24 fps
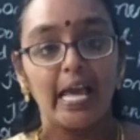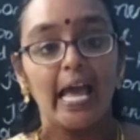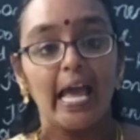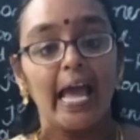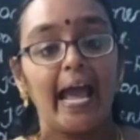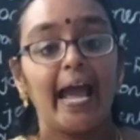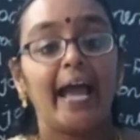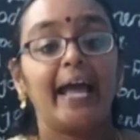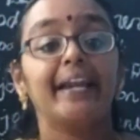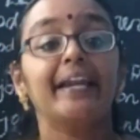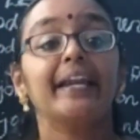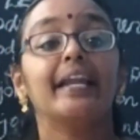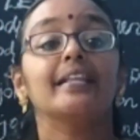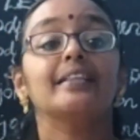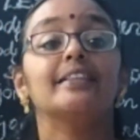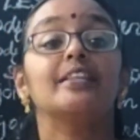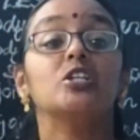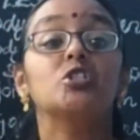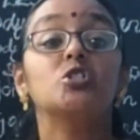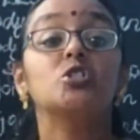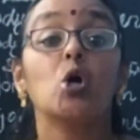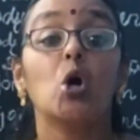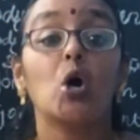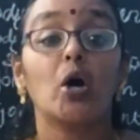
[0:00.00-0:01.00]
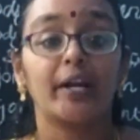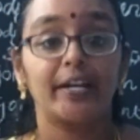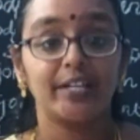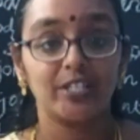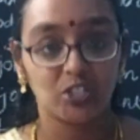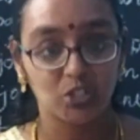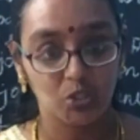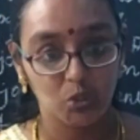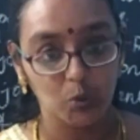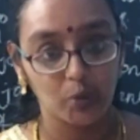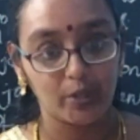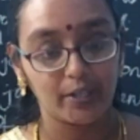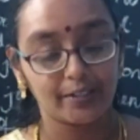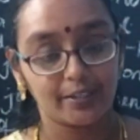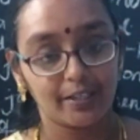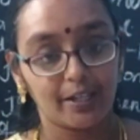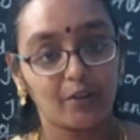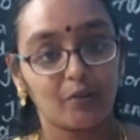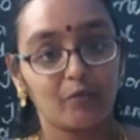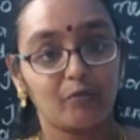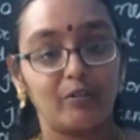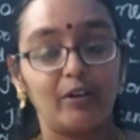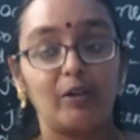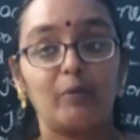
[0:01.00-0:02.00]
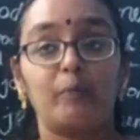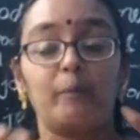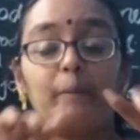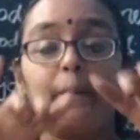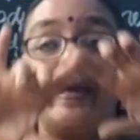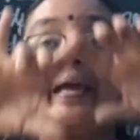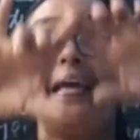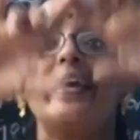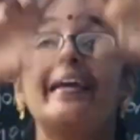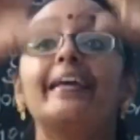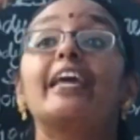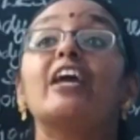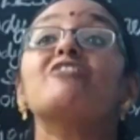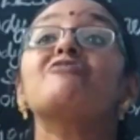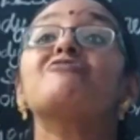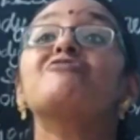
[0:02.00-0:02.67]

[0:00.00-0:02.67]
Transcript: and the joints together will make a